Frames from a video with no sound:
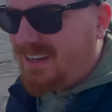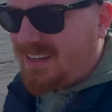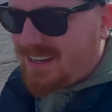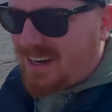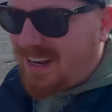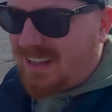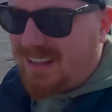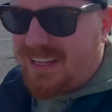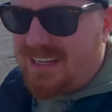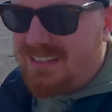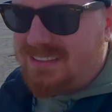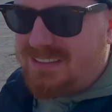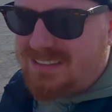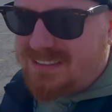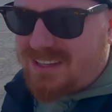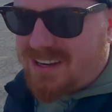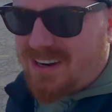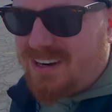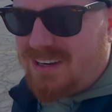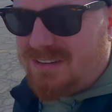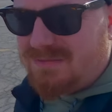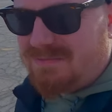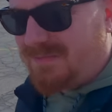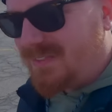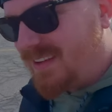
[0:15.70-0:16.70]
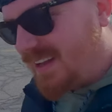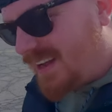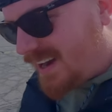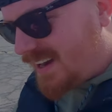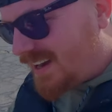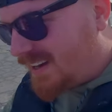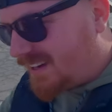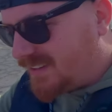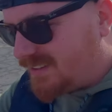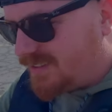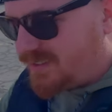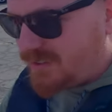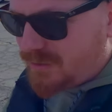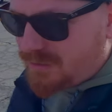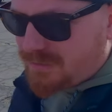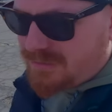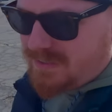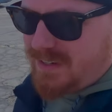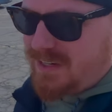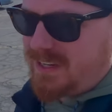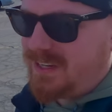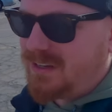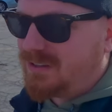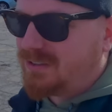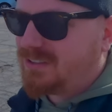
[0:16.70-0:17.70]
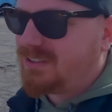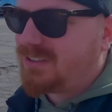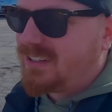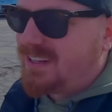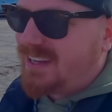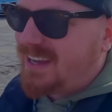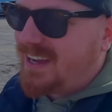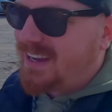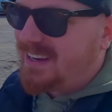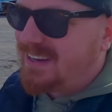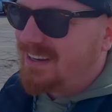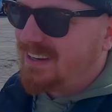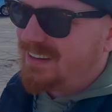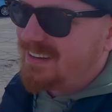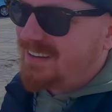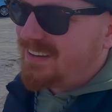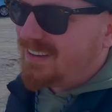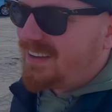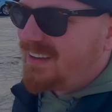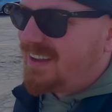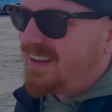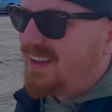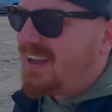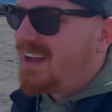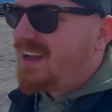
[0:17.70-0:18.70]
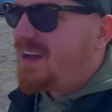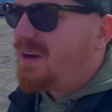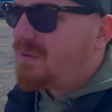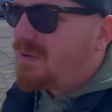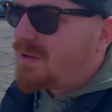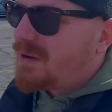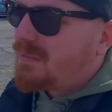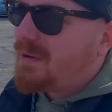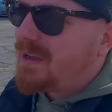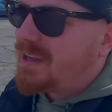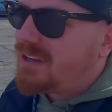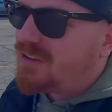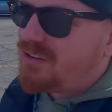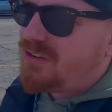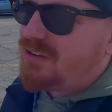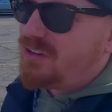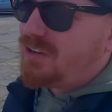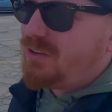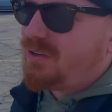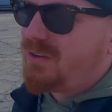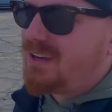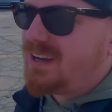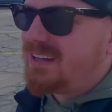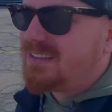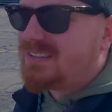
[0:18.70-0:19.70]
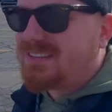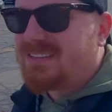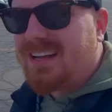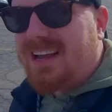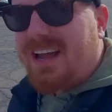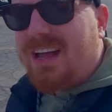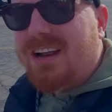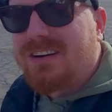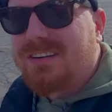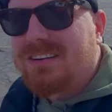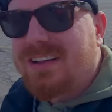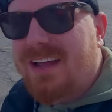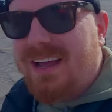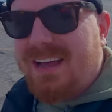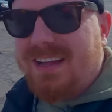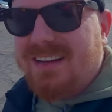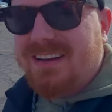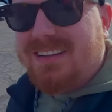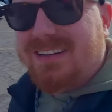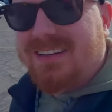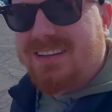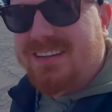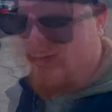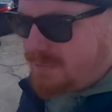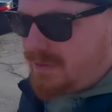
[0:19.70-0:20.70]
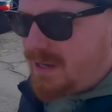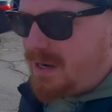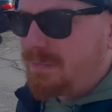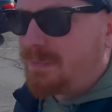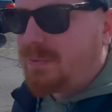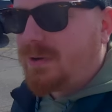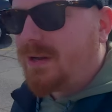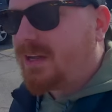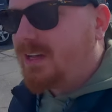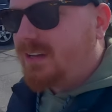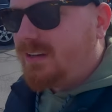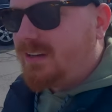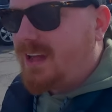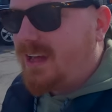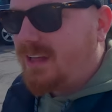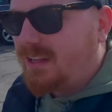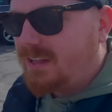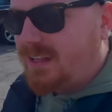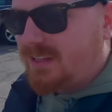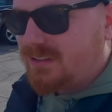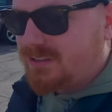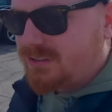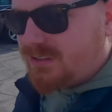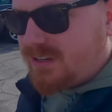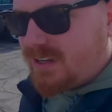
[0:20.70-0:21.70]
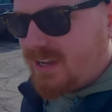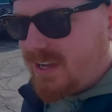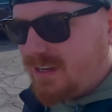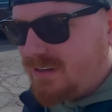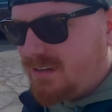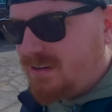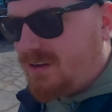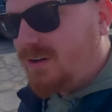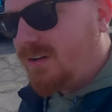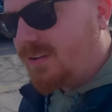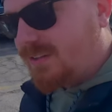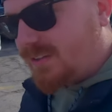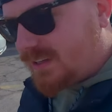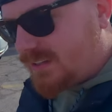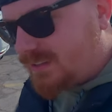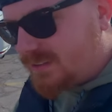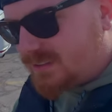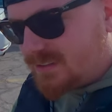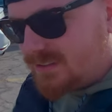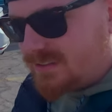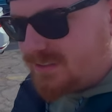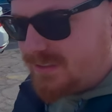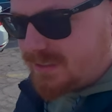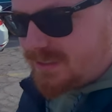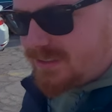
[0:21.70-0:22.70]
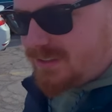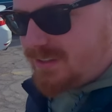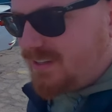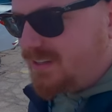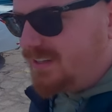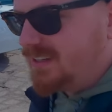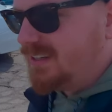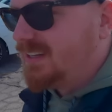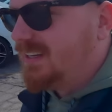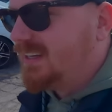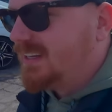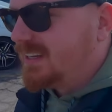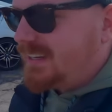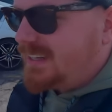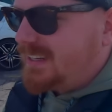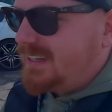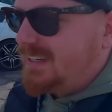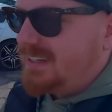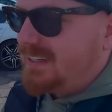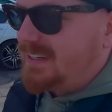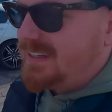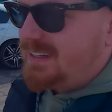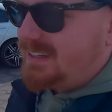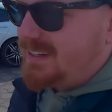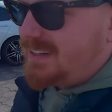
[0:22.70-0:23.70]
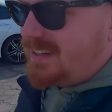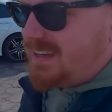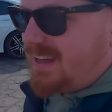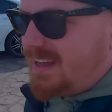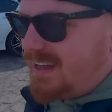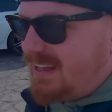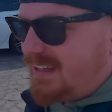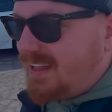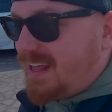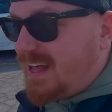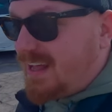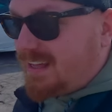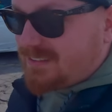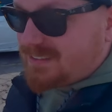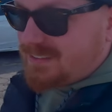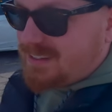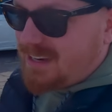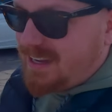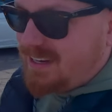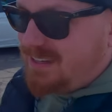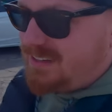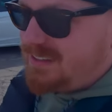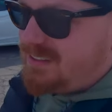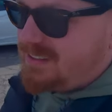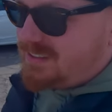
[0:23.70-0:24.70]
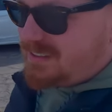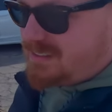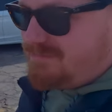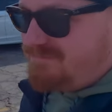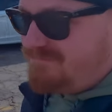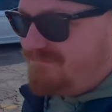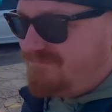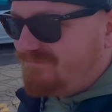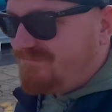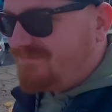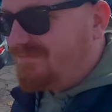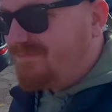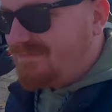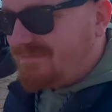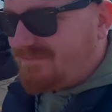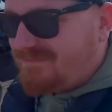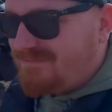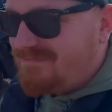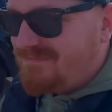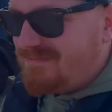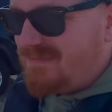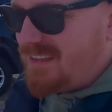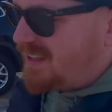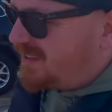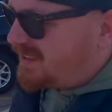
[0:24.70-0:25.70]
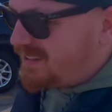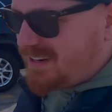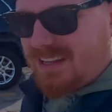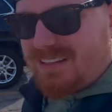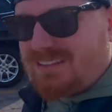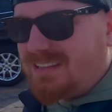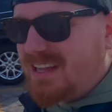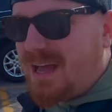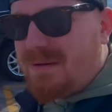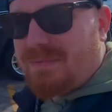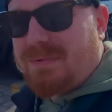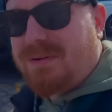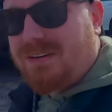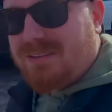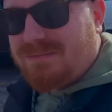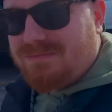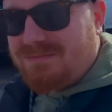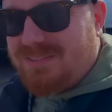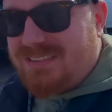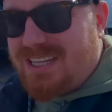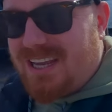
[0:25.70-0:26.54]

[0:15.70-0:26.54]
Got a late start. Edited two videos today. I want to make sure you guys stay entertained. We had a pretty good day yesterday, all things considered, and uh, last night, nothing else happened.